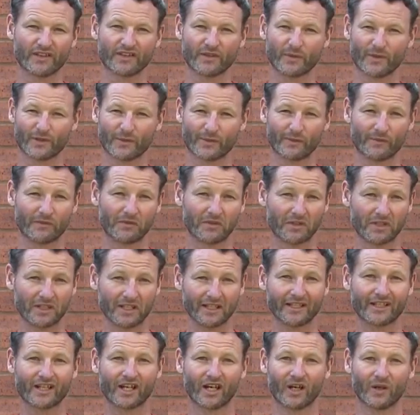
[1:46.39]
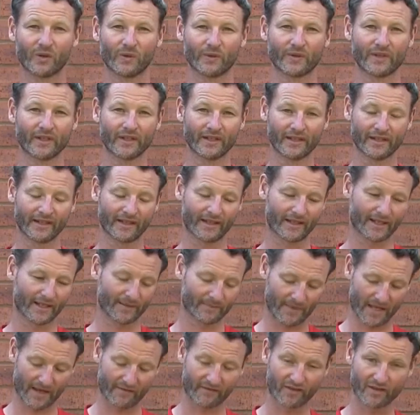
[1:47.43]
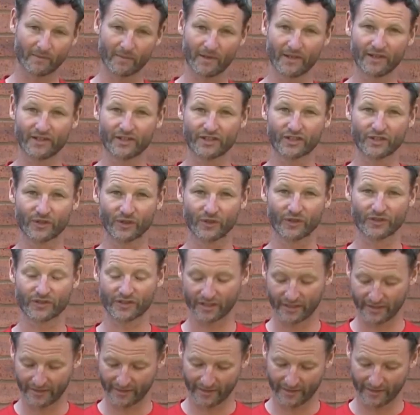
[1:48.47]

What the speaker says: So it's been really cold, having them under shorts.